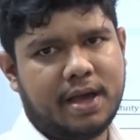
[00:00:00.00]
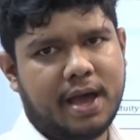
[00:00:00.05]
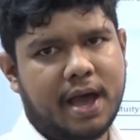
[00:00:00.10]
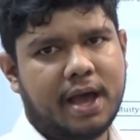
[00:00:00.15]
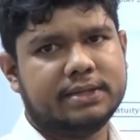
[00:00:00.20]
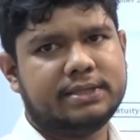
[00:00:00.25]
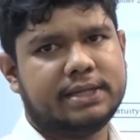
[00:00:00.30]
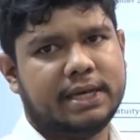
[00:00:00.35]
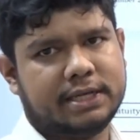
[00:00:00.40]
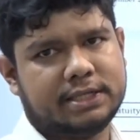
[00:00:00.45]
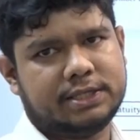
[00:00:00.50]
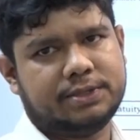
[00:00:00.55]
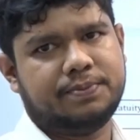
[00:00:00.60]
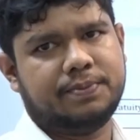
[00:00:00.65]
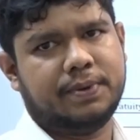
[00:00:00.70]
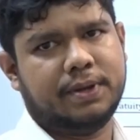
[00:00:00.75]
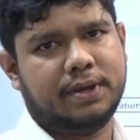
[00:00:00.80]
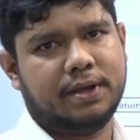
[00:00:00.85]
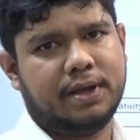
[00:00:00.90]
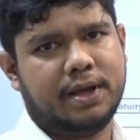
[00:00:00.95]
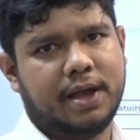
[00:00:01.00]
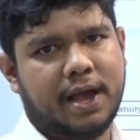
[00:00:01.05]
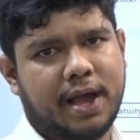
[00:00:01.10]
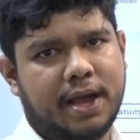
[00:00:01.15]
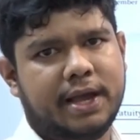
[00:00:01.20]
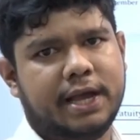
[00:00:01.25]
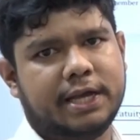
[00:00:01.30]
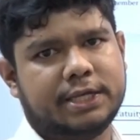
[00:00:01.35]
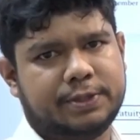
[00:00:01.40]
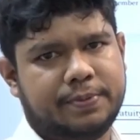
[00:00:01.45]
as
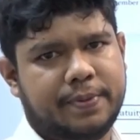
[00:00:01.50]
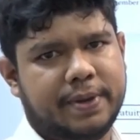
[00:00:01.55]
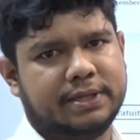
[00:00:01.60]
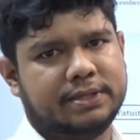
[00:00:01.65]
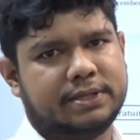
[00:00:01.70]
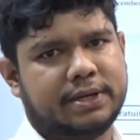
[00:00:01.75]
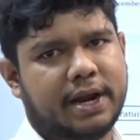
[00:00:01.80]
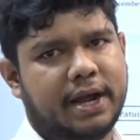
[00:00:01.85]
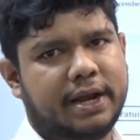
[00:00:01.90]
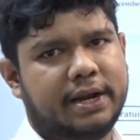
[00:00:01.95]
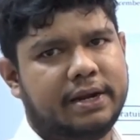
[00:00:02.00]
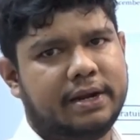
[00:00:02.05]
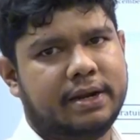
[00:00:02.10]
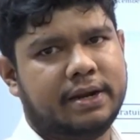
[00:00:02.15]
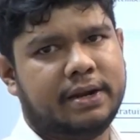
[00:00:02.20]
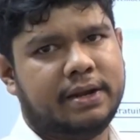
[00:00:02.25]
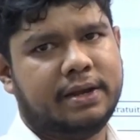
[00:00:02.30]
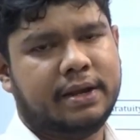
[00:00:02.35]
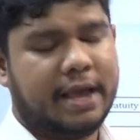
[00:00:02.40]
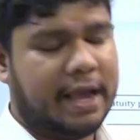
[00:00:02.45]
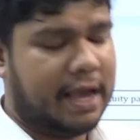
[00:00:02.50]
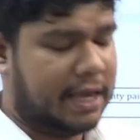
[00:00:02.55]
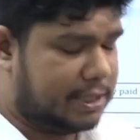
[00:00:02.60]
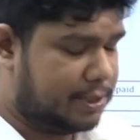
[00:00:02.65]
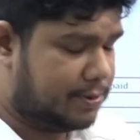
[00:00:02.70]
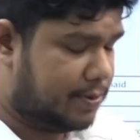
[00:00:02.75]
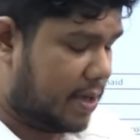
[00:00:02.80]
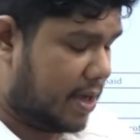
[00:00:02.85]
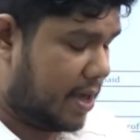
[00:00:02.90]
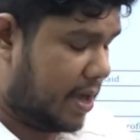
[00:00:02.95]
expense, right?
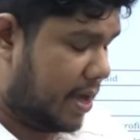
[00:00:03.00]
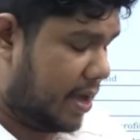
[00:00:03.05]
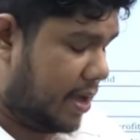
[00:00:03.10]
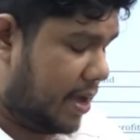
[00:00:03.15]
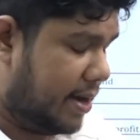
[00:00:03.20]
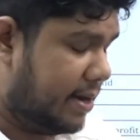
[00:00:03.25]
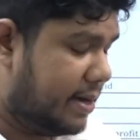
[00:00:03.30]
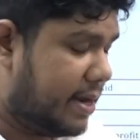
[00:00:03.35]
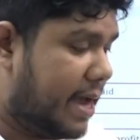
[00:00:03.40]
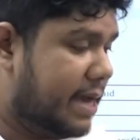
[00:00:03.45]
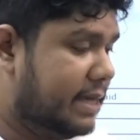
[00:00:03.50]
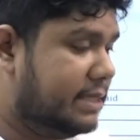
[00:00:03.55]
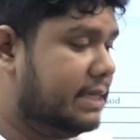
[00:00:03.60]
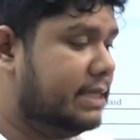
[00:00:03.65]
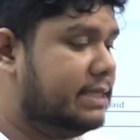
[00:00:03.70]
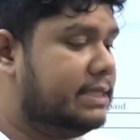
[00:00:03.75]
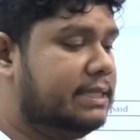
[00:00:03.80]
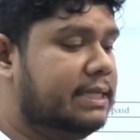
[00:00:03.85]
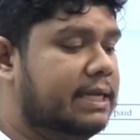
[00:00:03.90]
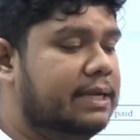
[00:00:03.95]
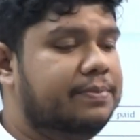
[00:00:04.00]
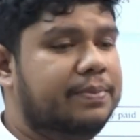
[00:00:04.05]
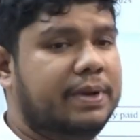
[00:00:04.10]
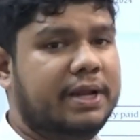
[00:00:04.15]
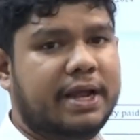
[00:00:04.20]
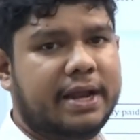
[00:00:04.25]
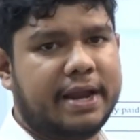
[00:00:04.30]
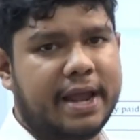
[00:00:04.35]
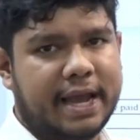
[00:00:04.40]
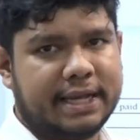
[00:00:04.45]
Entire 16
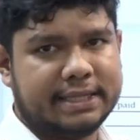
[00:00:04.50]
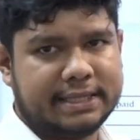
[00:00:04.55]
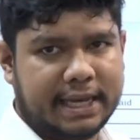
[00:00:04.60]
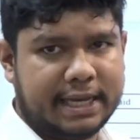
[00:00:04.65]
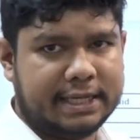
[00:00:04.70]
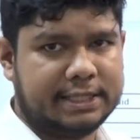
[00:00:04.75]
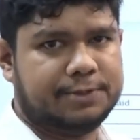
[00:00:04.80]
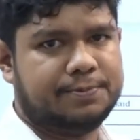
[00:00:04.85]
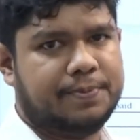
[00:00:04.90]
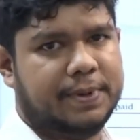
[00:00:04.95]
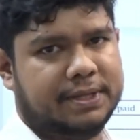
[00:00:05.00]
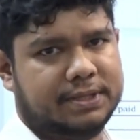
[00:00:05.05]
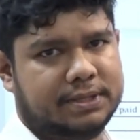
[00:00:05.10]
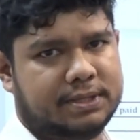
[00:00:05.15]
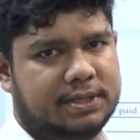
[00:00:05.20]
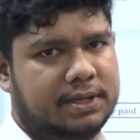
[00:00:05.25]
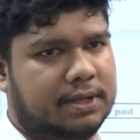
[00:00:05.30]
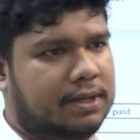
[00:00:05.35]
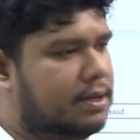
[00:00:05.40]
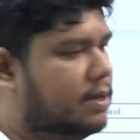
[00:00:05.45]
million as an expense,